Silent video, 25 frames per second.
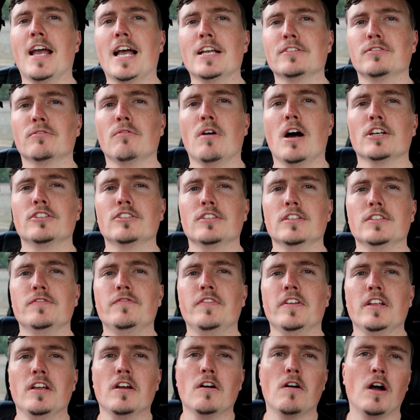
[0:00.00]
you guys for watching
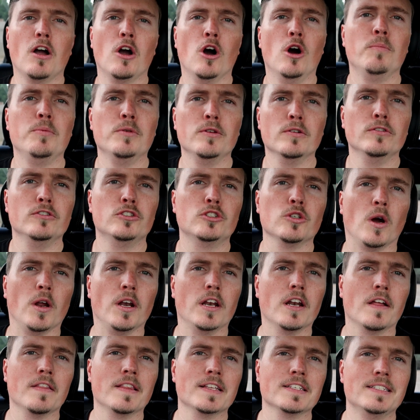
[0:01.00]
this video. I hope you
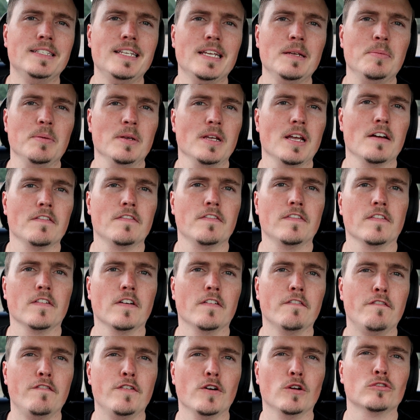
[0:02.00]
enjoyed it on this DPF
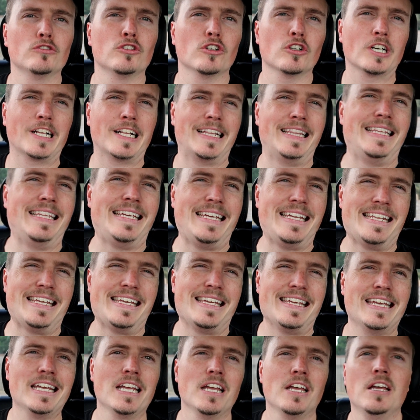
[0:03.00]
filter
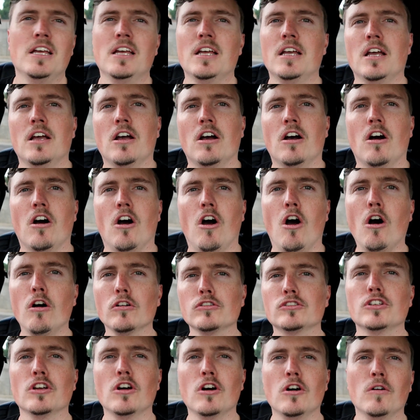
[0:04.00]
cleaning.
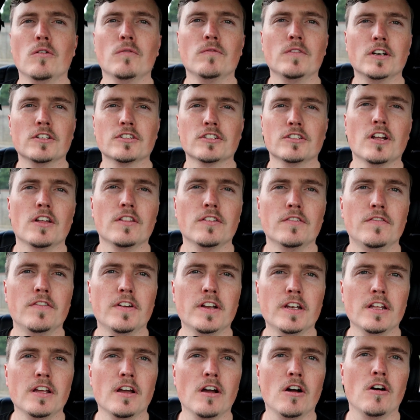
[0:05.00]
Also, there's another
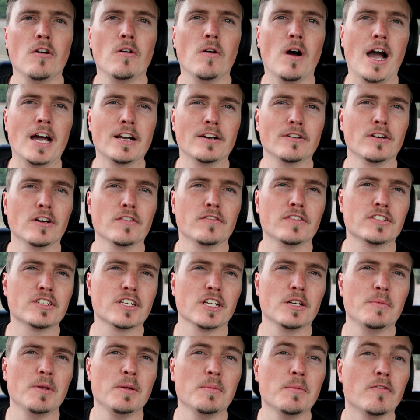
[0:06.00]
video. I don't know if it's
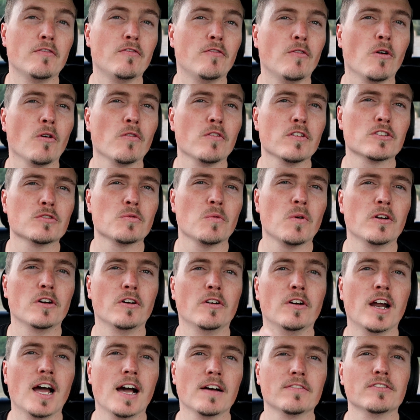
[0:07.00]
going to be before this
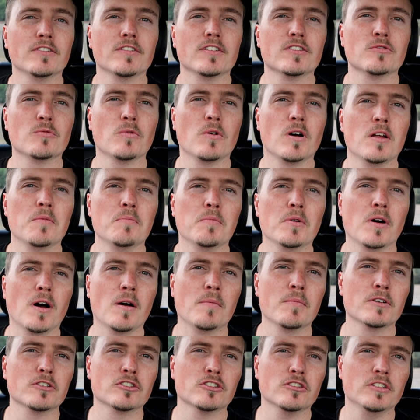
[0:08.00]
one or after this one, but
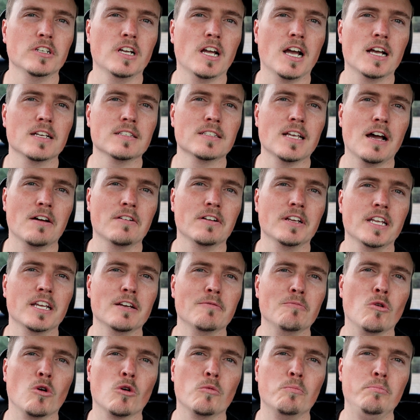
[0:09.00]
I'm going to show you guys how to
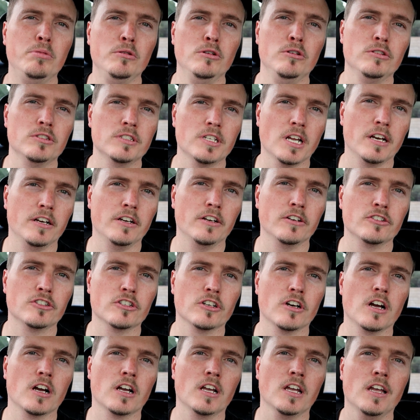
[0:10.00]
get more boost out of your
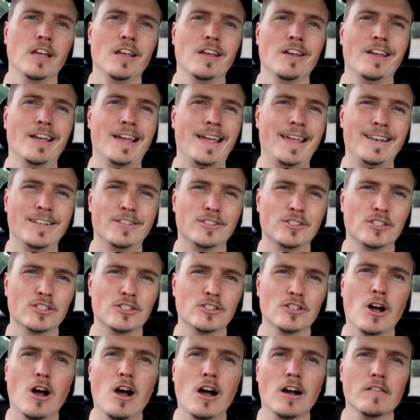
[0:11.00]
truck in
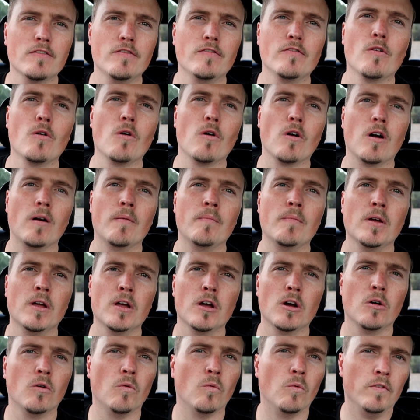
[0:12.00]
stock form
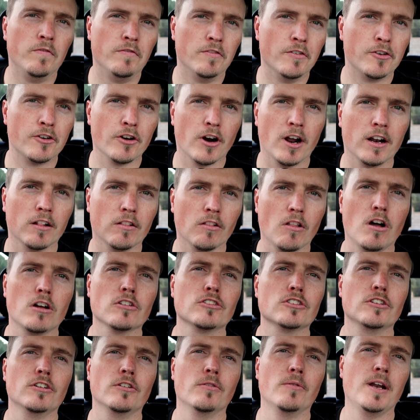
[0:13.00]
if you're trying to
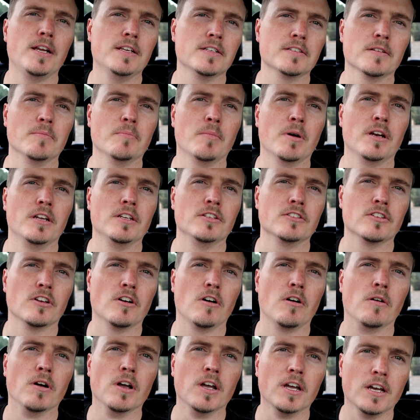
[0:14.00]
launch it or race somebody.
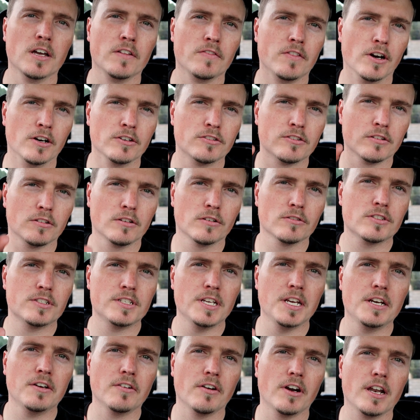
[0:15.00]
So there's a little
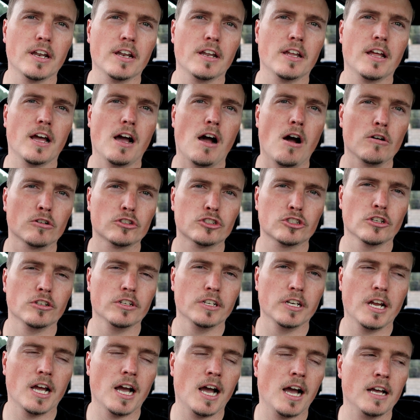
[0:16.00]
secret. I'll show
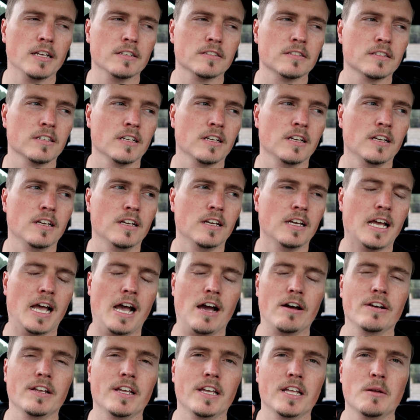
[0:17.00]
you guys
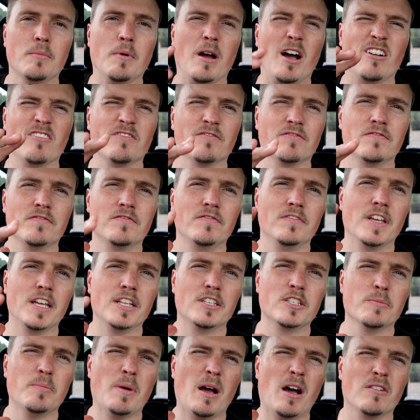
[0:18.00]
how to get about
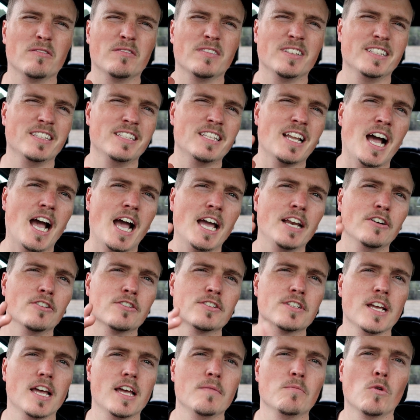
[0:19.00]
9
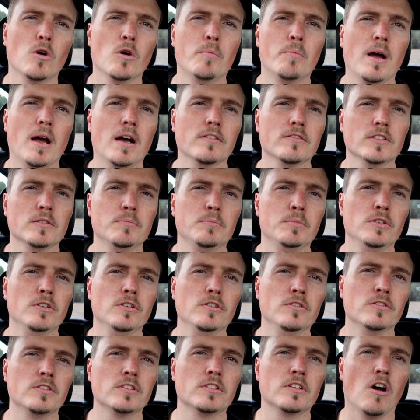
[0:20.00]
or 10 more pounds of
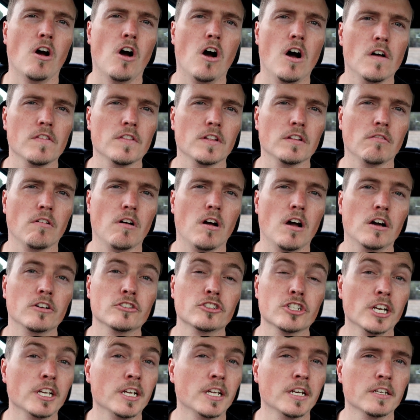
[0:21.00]
boost on the
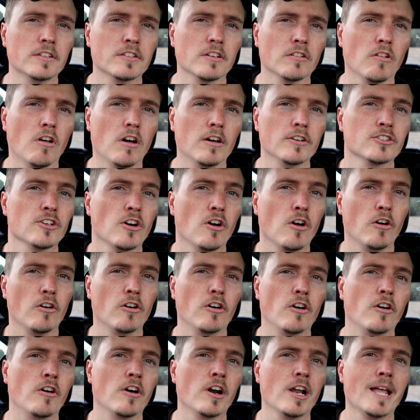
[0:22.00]
launch and get it to launch
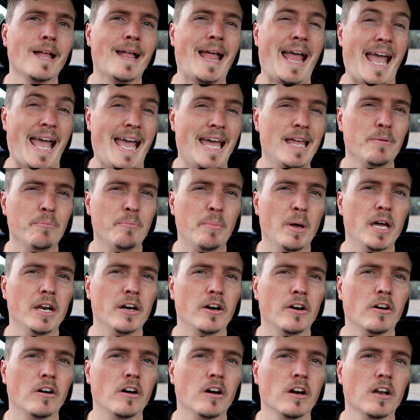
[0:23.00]
harder and
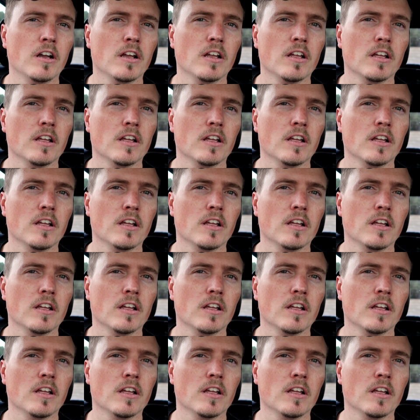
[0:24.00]
better